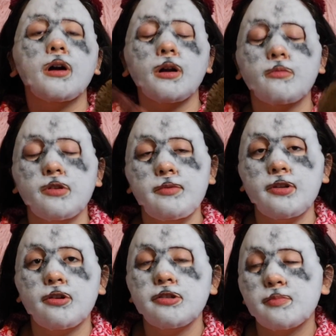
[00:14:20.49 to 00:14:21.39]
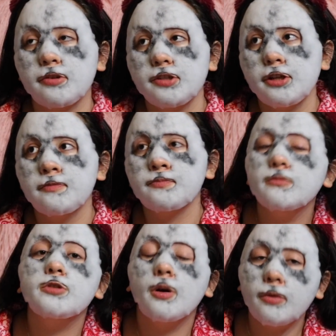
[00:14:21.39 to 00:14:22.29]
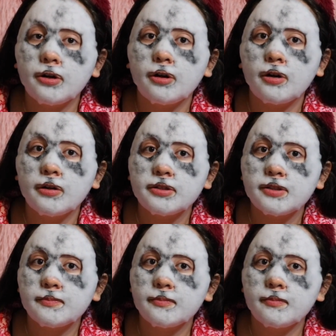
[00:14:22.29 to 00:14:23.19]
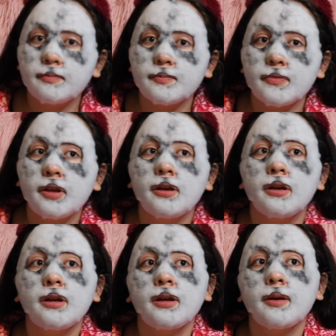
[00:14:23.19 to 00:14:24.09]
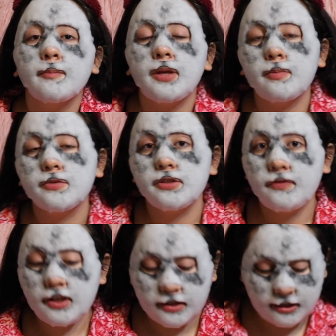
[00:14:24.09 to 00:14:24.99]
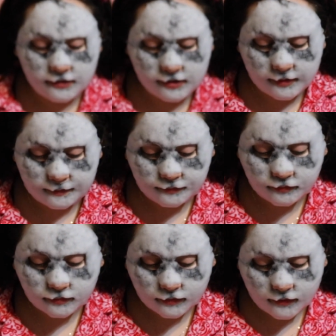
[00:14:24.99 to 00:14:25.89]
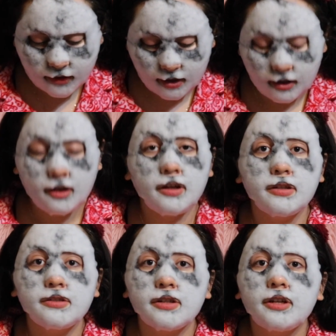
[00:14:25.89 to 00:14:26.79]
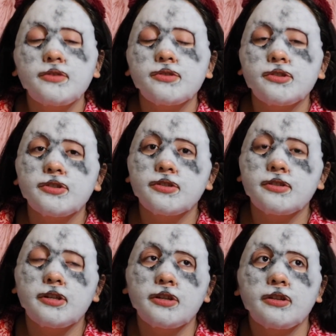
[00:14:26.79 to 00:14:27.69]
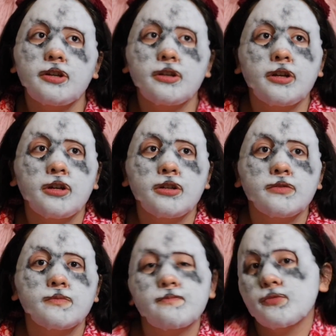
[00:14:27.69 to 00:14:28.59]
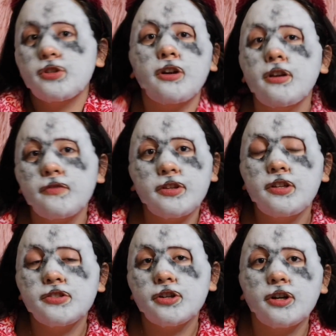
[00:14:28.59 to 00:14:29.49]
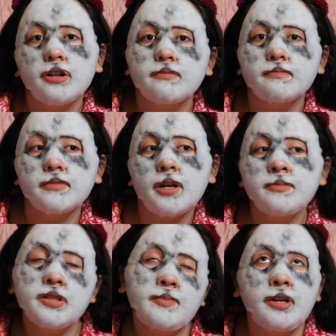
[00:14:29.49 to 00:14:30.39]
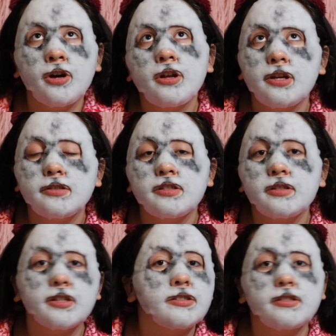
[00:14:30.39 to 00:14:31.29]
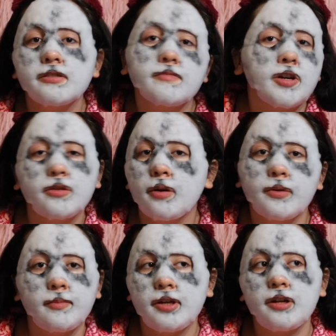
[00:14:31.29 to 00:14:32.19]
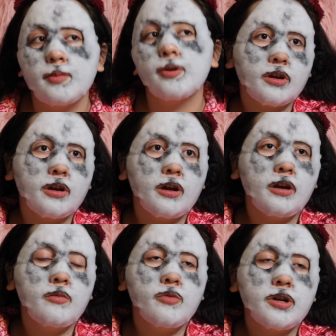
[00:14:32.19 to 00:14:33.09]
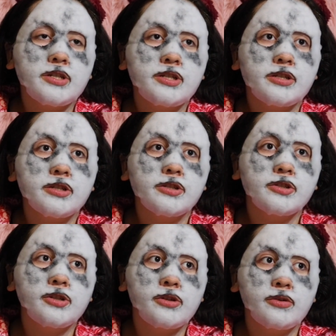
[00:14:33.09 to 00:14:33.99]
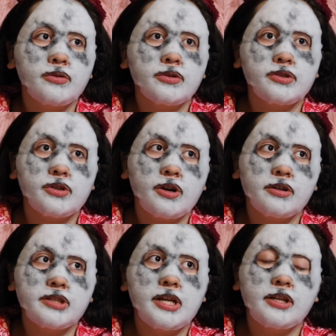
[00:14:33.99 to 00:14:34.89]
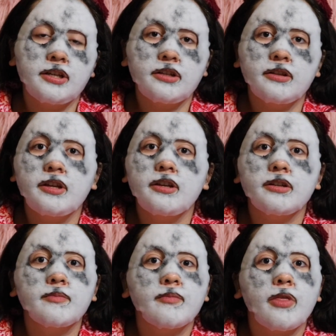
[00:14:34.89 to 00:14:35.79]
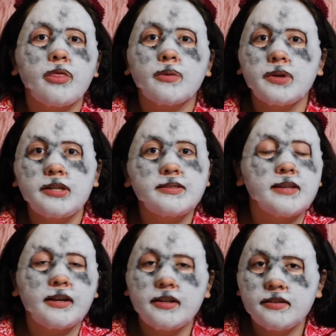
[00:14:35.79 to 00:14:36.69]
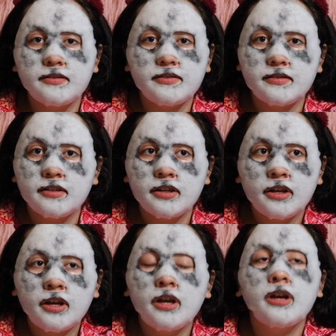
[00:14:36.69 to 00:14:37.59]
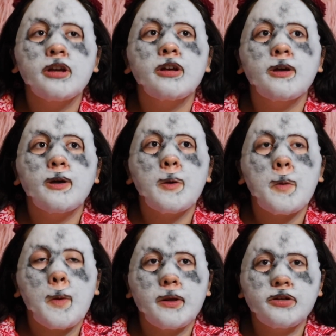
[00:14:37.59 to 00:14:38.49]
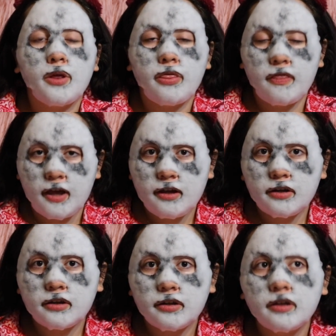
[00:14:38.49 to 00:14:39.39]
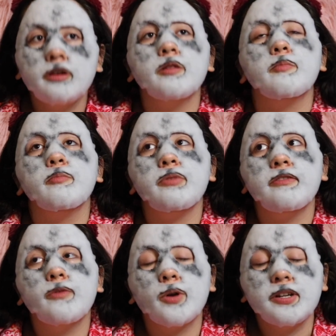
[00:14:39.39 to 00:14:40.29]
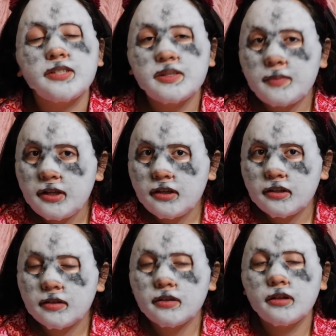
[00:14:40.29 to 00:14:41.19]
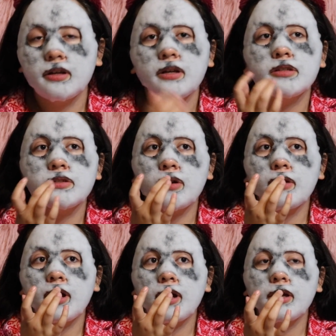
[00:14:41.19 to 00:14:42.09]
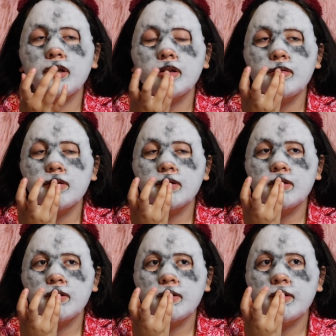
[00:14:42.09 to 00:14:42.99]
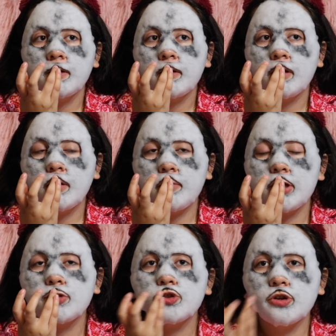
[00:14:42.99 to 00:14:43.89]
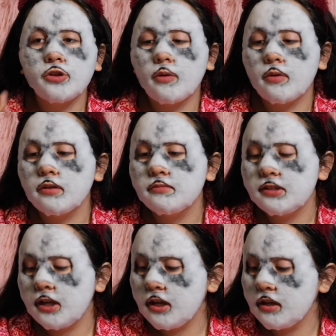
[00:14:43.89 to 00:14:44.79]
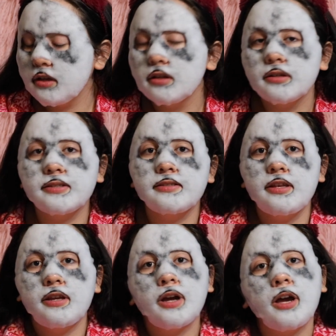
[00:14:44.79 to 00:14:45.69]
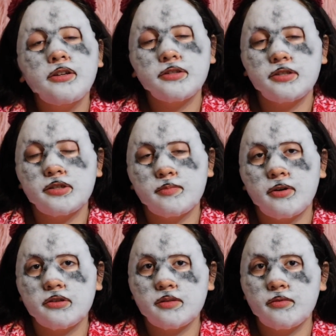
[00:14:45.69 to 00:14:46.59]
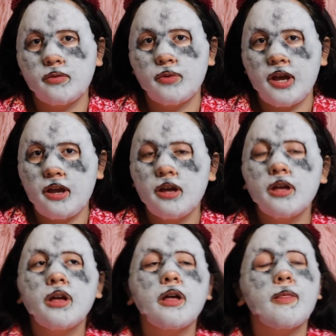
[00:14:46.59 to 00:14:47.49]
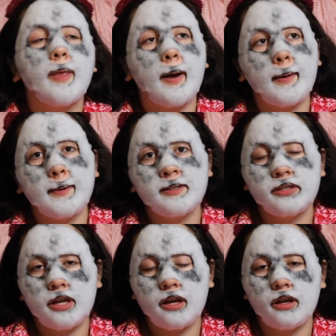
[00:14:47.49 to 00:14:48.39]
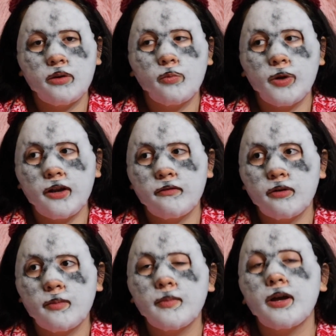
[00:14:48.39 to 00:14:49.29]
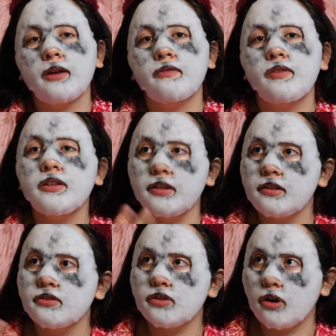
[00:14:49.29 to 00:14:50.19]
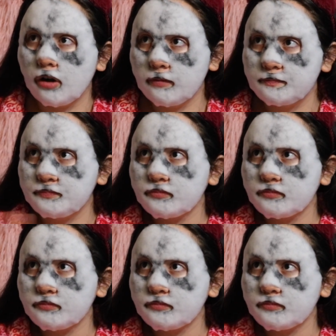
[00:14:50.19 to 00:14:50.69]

I want to be an honest person, don't want to hurt people's feelings. And I used to just say like, sorry your feelings are hurt, I'm just being honest. That's not who I want to be anymore. I want to start taking like 3 seconds to think before I speak, so that I can make sure that what I'm saying is the kindest possible way that I can say whatever my feelings are.